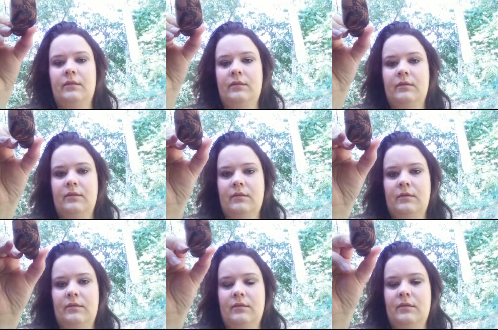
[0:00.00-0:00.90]

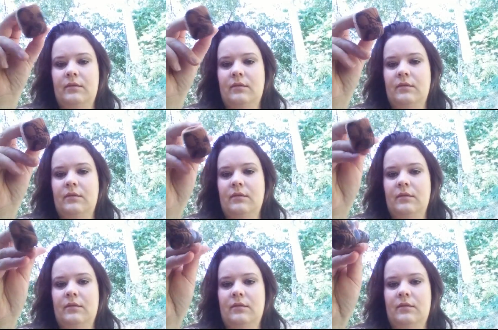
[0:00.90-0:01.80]

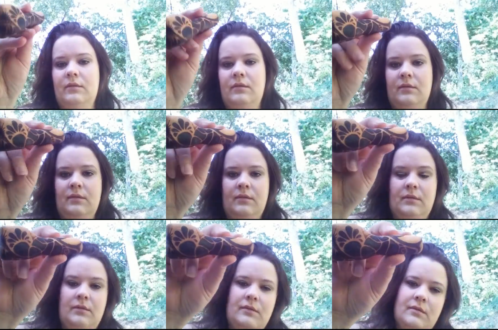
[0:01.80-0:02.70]

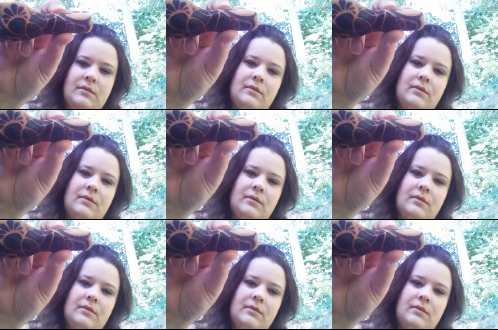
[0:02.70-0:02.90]
Nobody speaks.